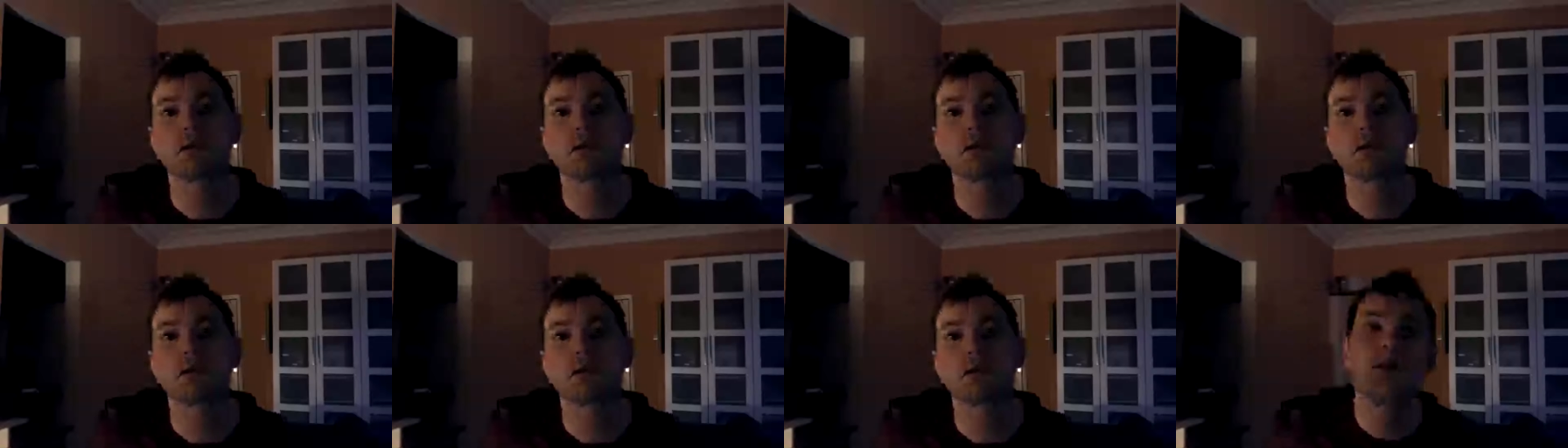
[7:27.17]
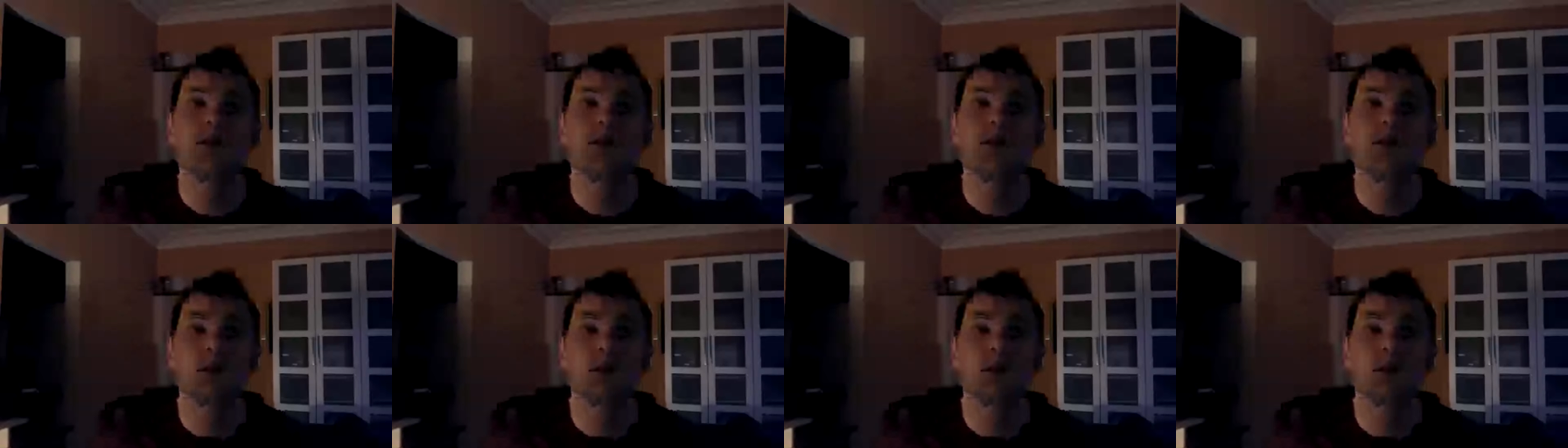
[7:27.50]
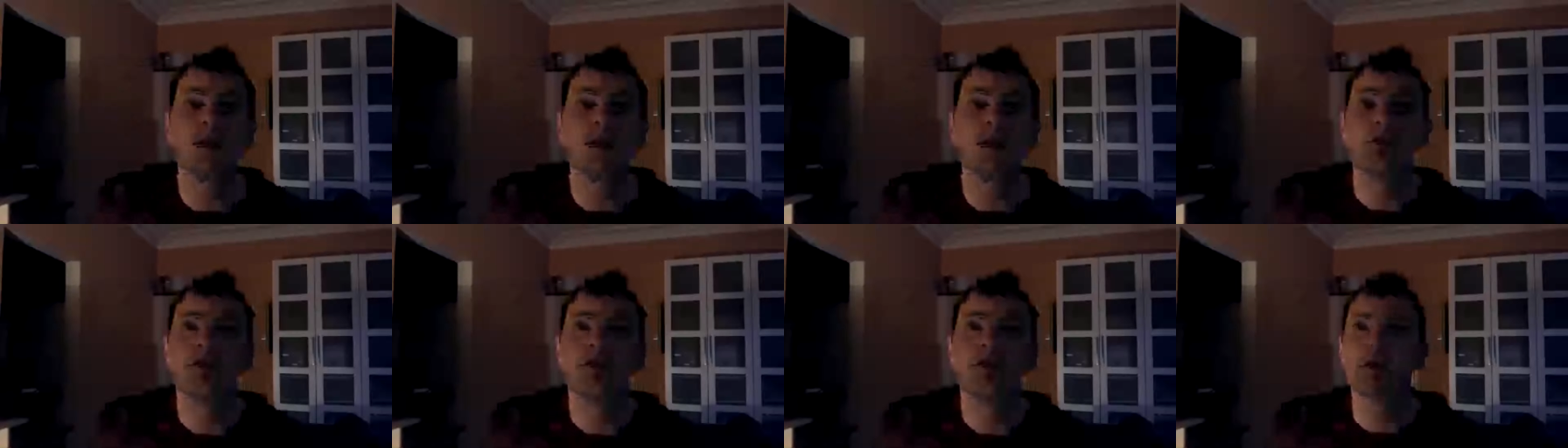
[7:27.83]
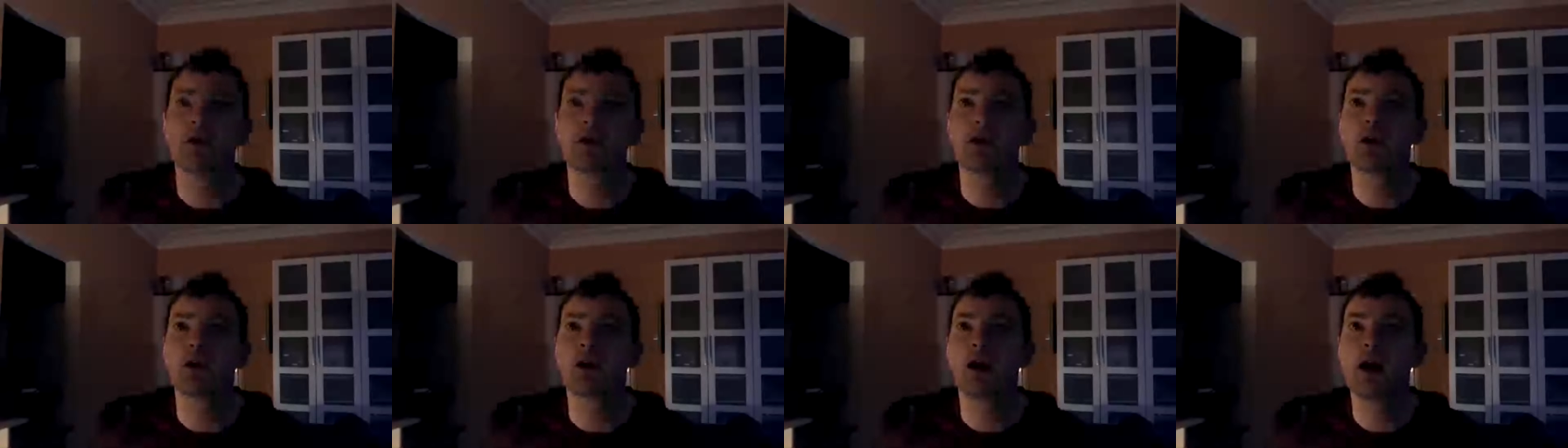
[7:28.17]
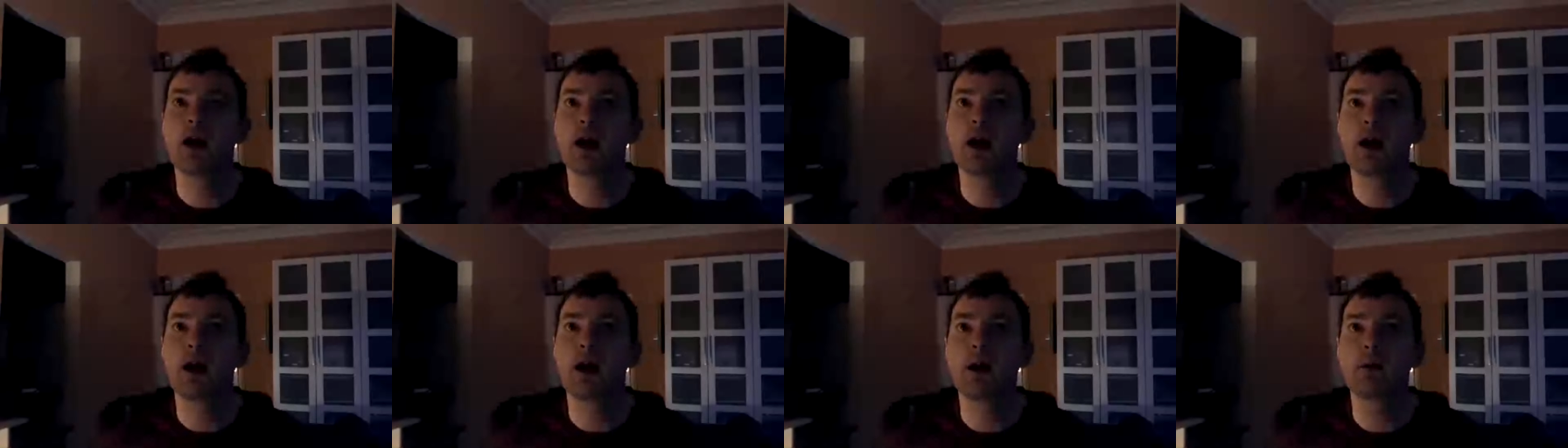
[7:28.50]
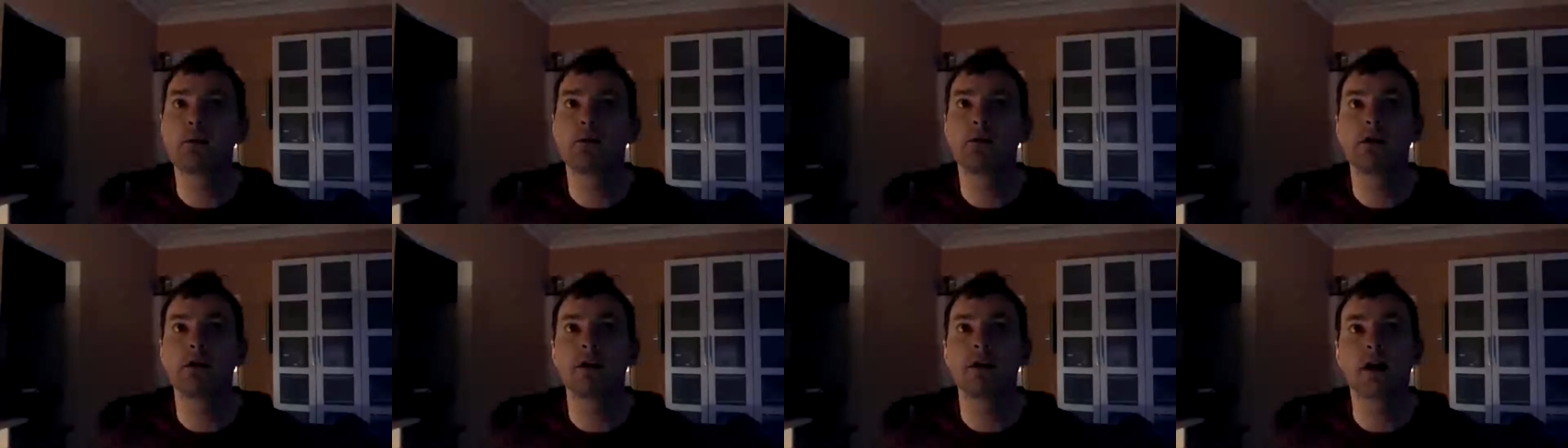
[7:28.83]
know that Emery
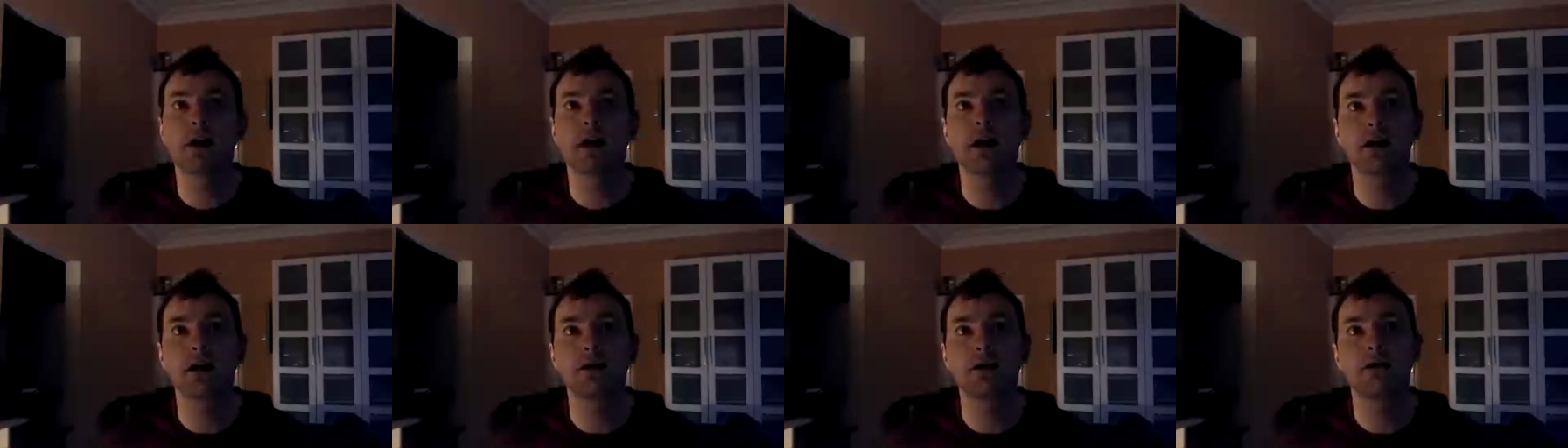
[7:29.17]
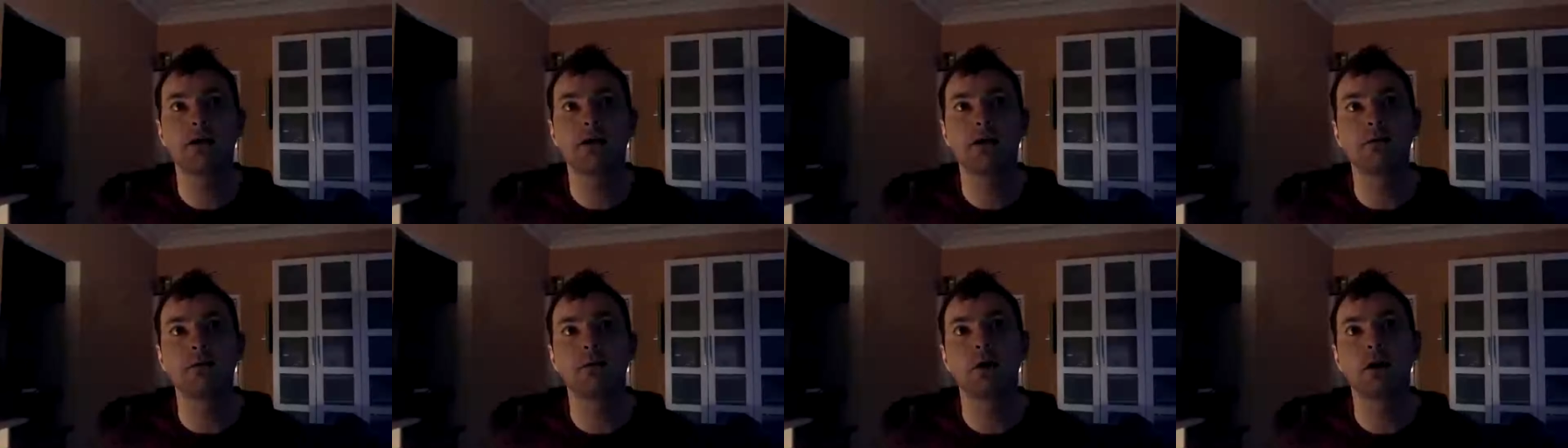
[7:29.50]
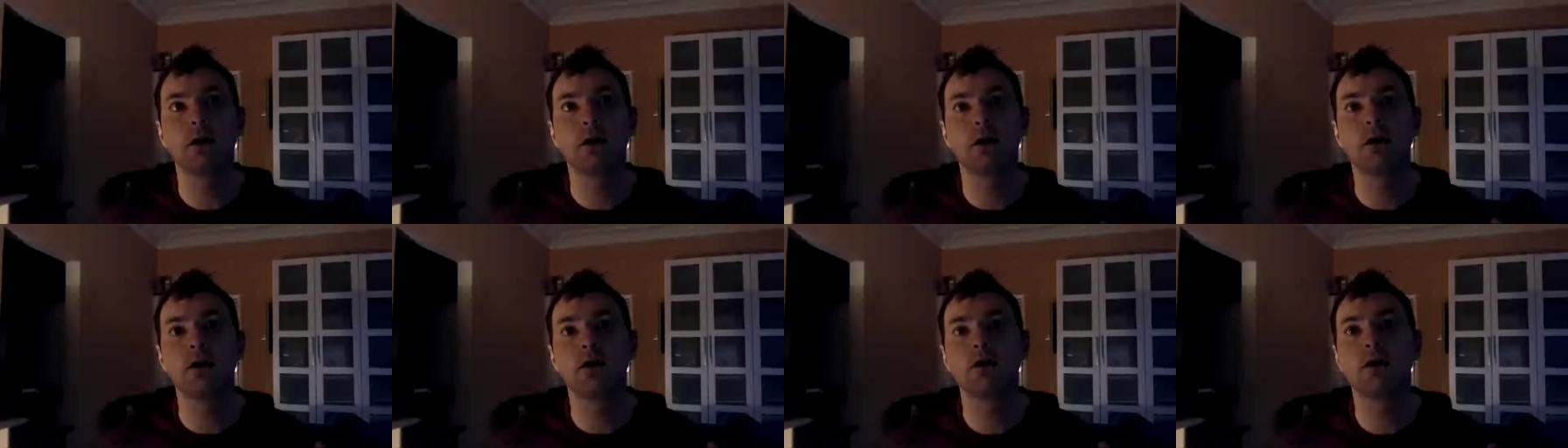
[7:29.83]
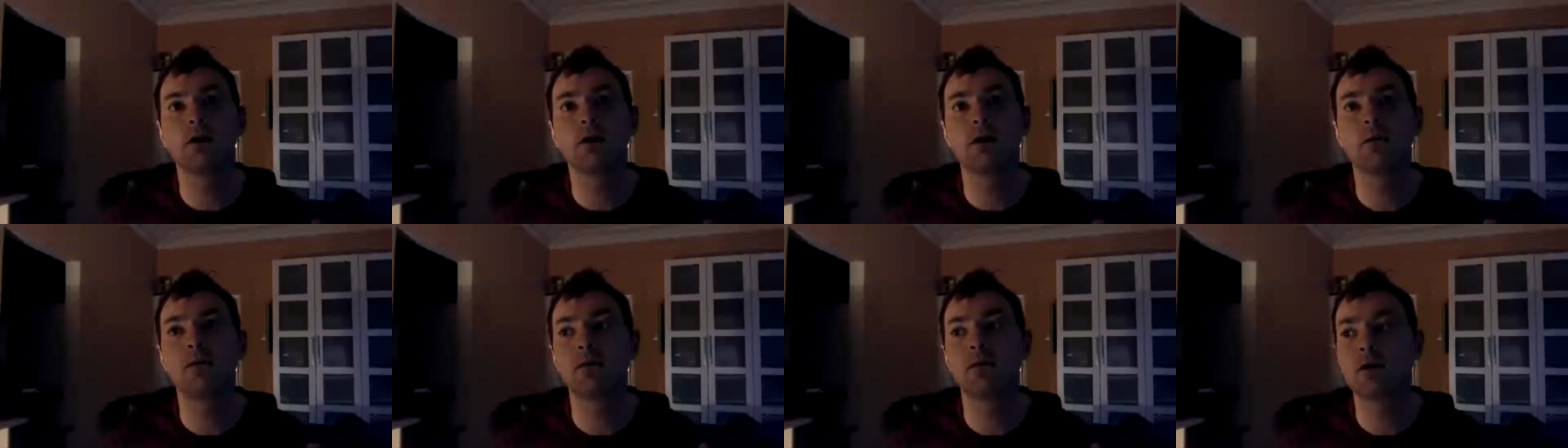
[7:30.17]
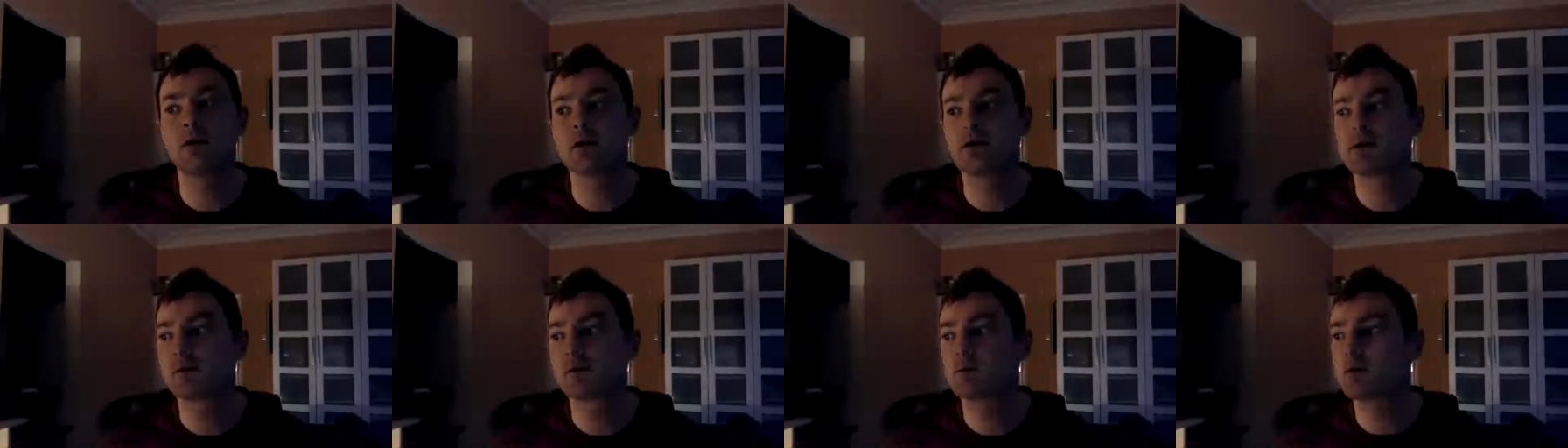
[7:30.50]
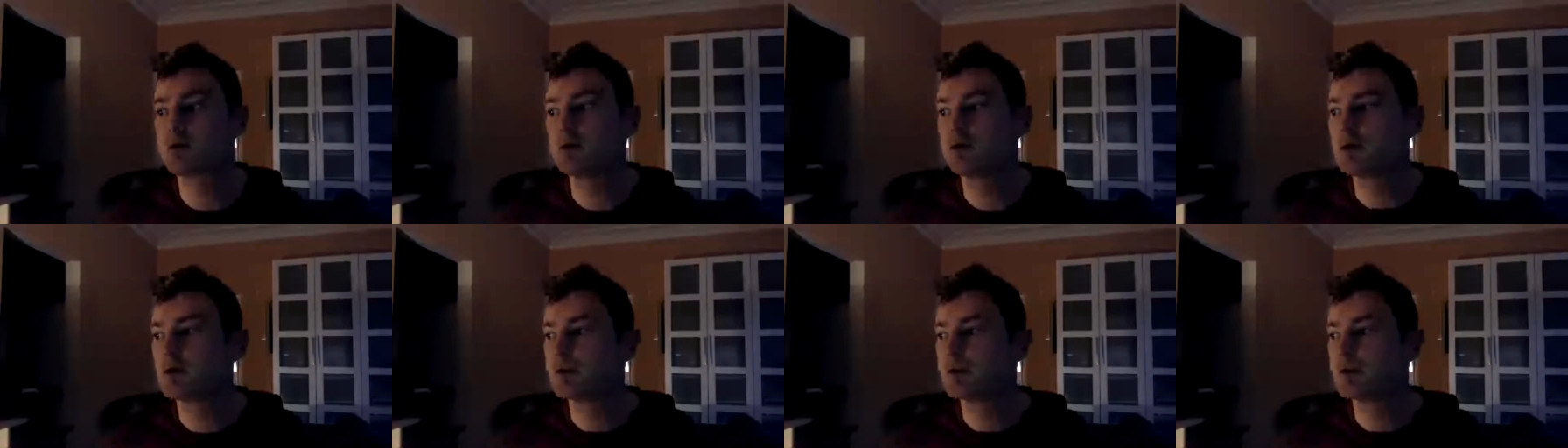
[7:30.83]
had them on a much more